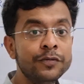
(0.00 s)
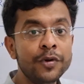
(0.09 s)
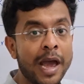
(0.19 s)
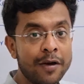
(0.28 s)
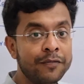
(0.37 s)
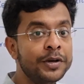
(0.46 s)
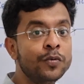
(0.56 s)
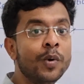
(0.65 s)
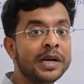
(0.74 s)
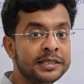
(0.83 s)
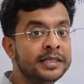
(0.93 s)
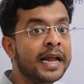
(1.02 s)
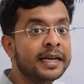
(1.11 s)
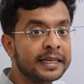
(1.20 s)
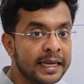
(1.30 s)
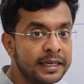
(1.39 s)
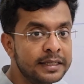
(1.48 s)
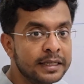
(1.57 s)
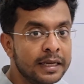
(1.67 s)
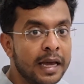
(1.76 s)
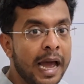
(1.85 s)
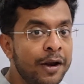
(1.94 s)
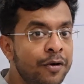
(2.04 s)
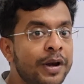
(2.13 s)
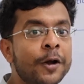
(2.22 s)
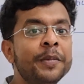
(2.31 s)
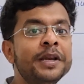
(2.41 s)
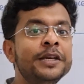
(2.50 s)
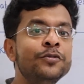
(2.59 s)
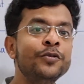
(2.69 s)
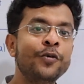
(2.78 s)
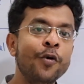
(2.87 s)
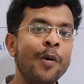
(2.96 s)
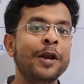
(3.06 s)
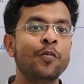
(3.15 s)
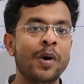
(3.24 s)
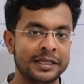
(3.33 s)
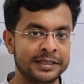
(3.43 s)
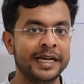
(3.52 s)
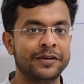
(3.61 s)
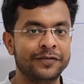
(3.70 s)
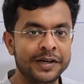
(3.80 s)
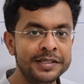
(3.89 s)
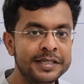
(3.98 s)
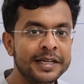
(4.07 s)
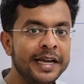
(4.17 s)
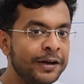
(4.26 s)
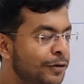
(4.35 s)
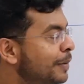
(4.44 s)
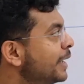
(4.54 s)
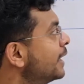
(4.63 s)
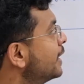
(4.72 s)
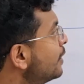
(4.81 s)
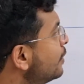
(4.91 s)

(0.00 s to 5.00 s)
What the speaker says: haven't watched that yet, I would recommend you to go and watch that first. It will be